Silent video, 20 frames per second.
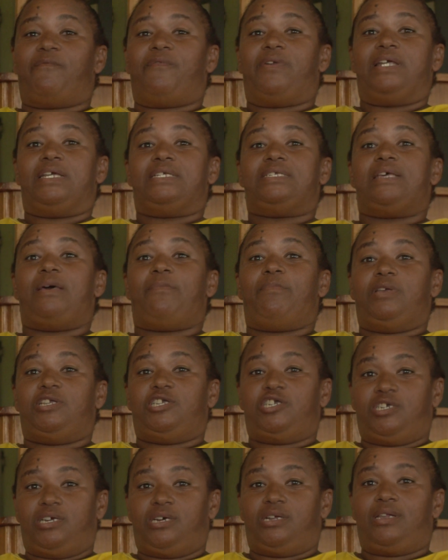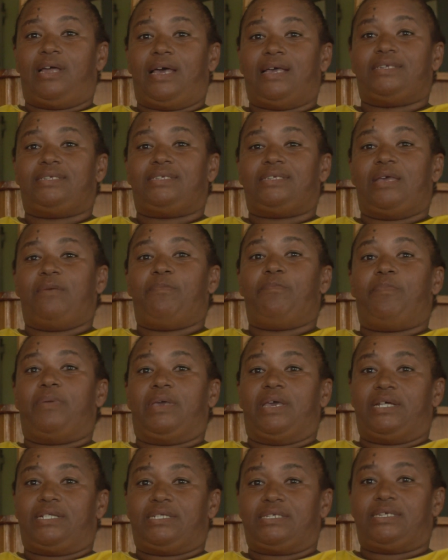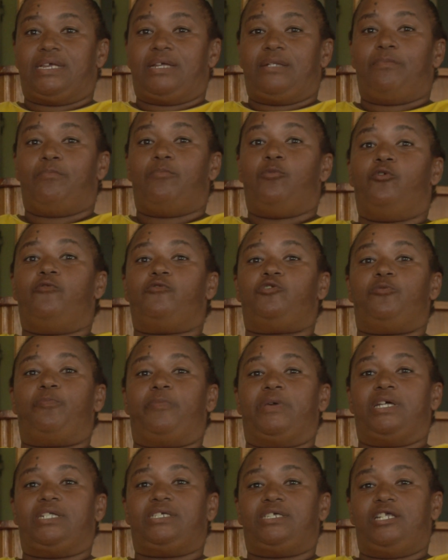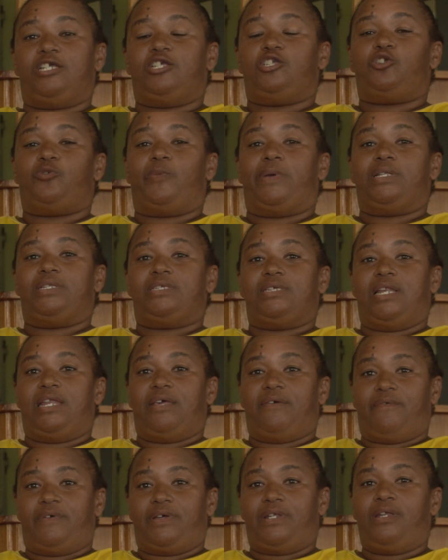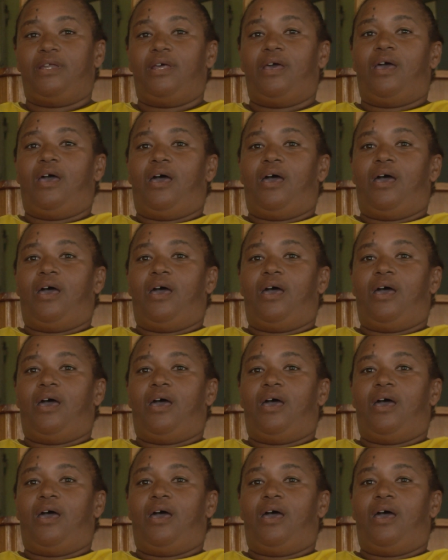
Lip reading: Vanessa Mitchell. I stay in Pearston, moved to Pearston in 2011.